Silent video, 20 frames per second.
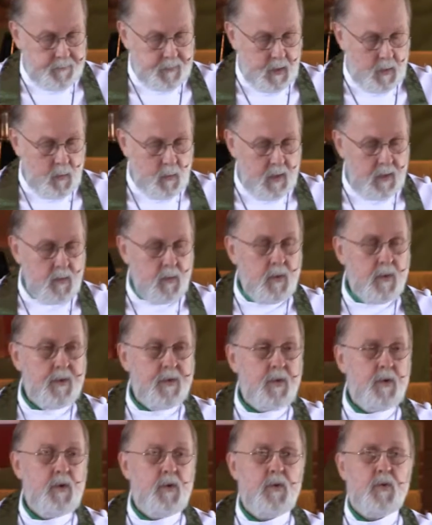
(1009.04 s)
When were
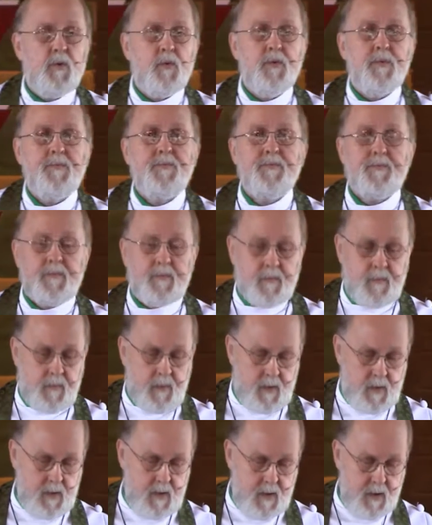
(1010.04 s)
you
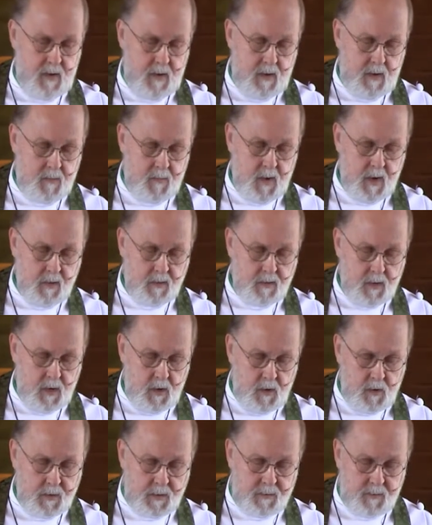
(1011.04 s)
among
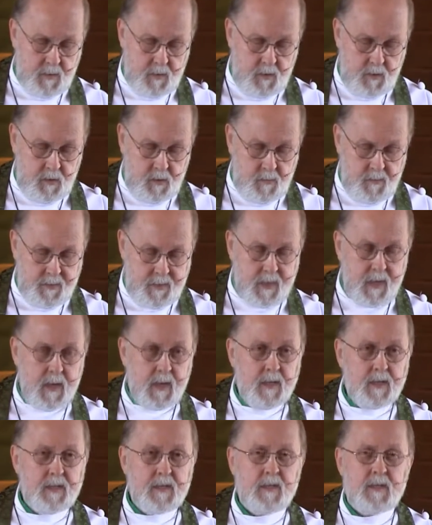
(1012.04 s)
those for whom
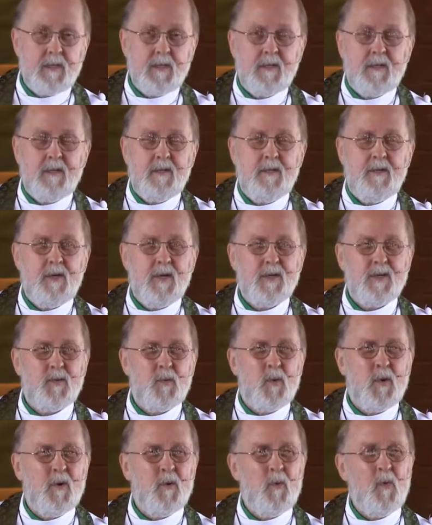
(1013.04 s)
things just
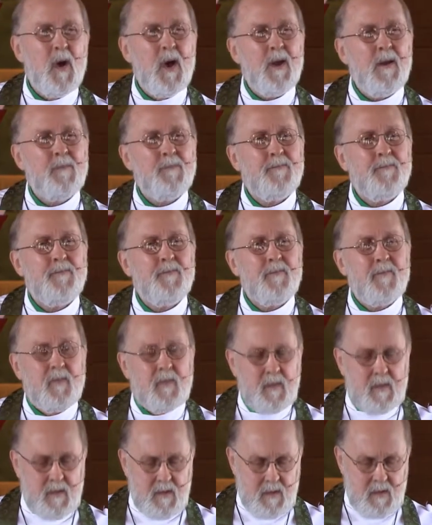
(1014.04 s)
weren't right?
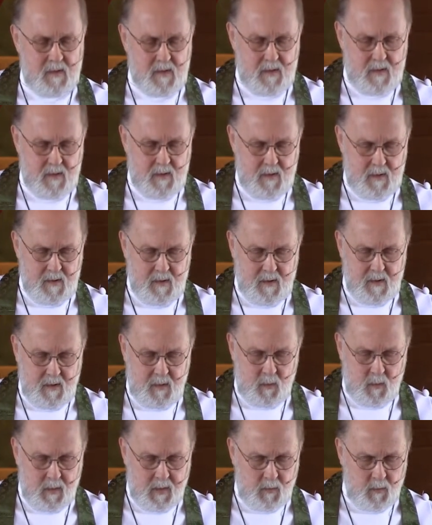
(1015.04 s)

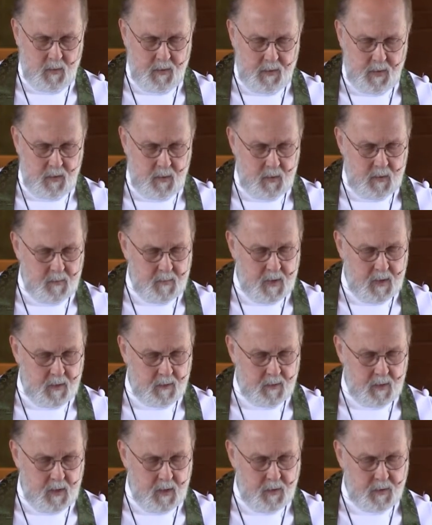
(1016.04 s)
And when were you among
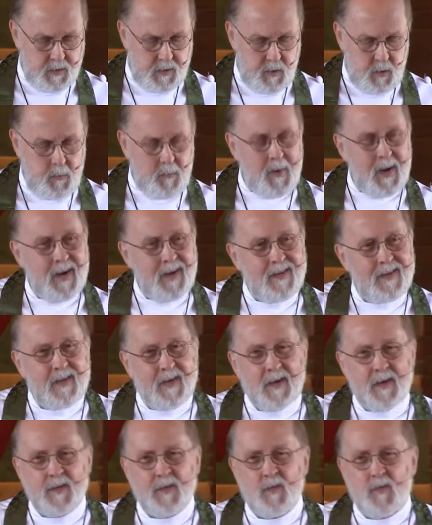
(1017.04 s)
those who made
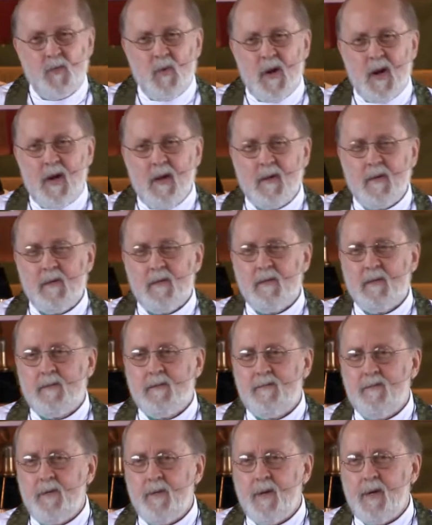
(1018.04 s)
things right
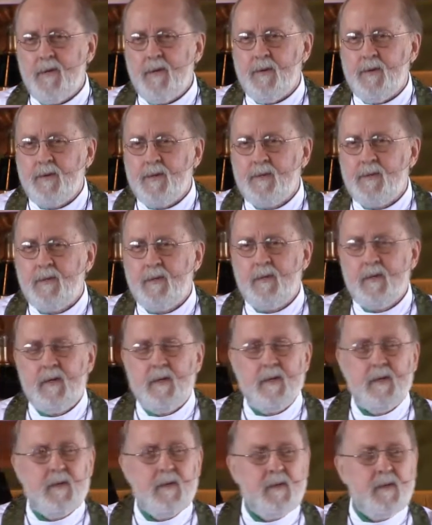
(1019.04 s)
for others?
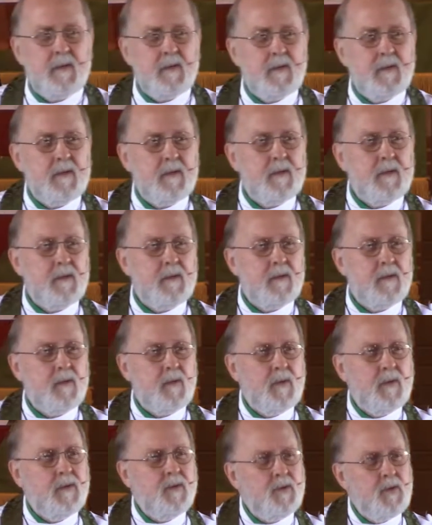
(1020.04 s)

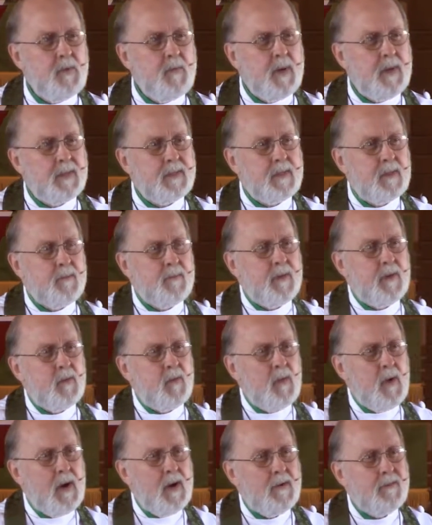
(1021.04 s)
When did you make something
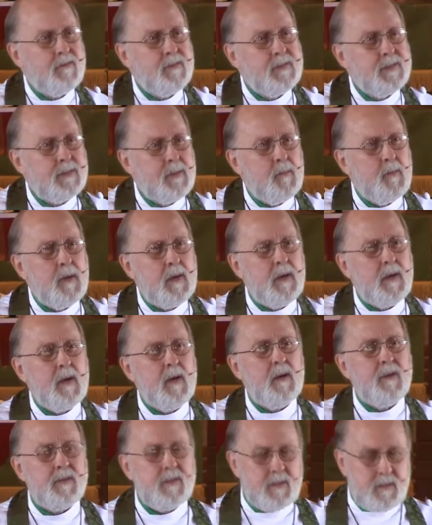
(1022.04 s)
right for somebody else?